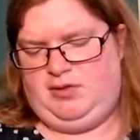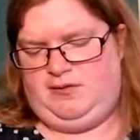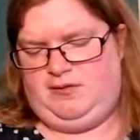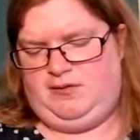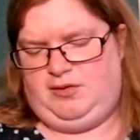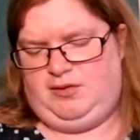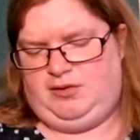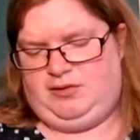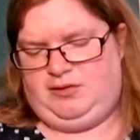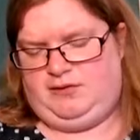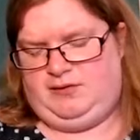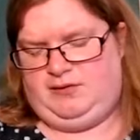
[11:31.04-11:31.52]

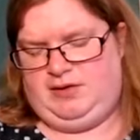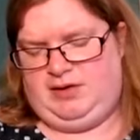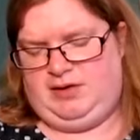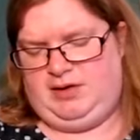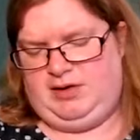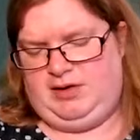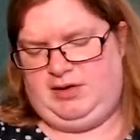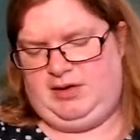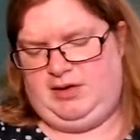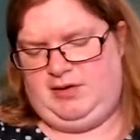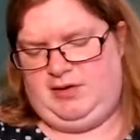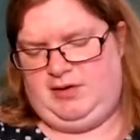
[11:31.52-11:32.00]
before
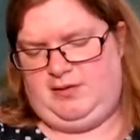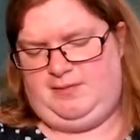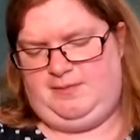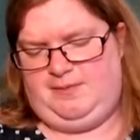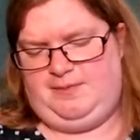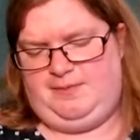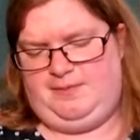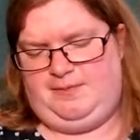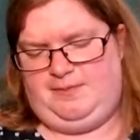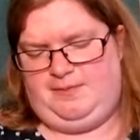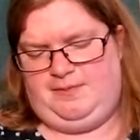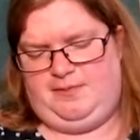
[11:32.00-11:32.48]
sticking it
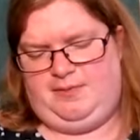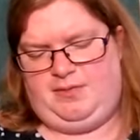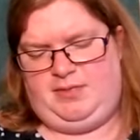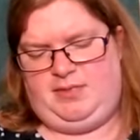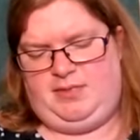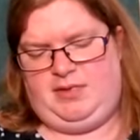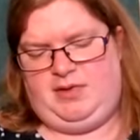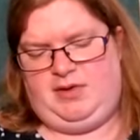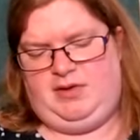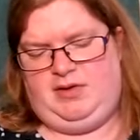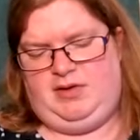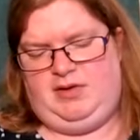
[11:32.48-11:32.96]
on.
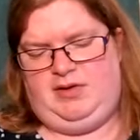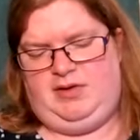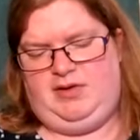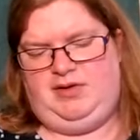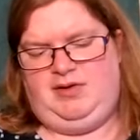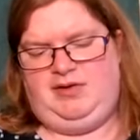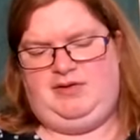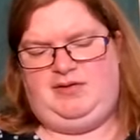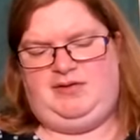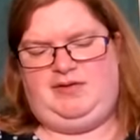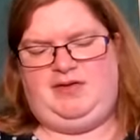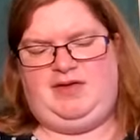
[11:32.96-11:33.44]

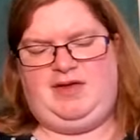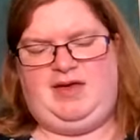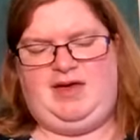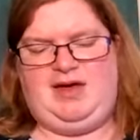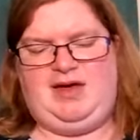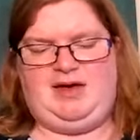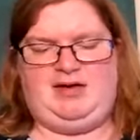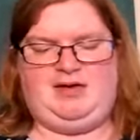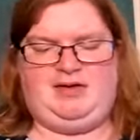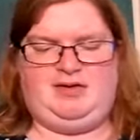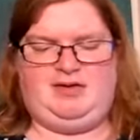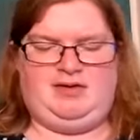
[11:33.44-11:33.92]
So
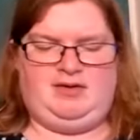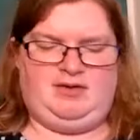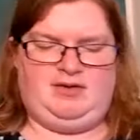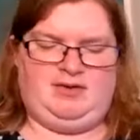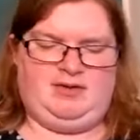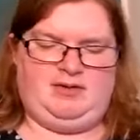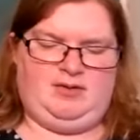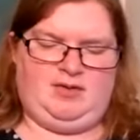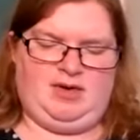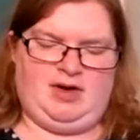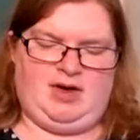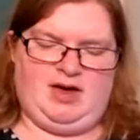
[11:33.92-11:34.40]
there
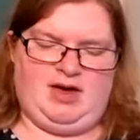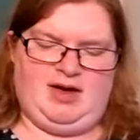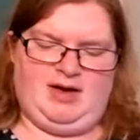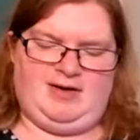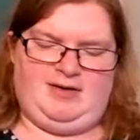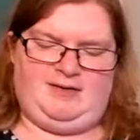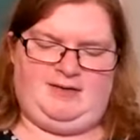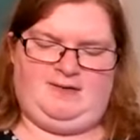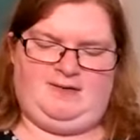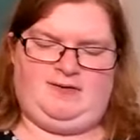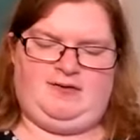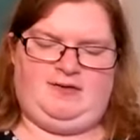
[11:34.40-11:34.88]
we
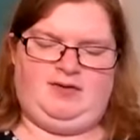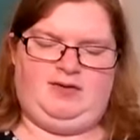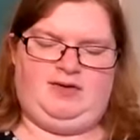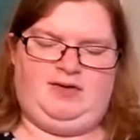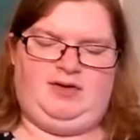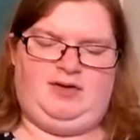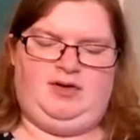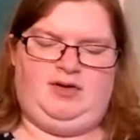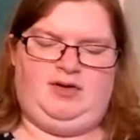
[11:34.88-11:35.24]
have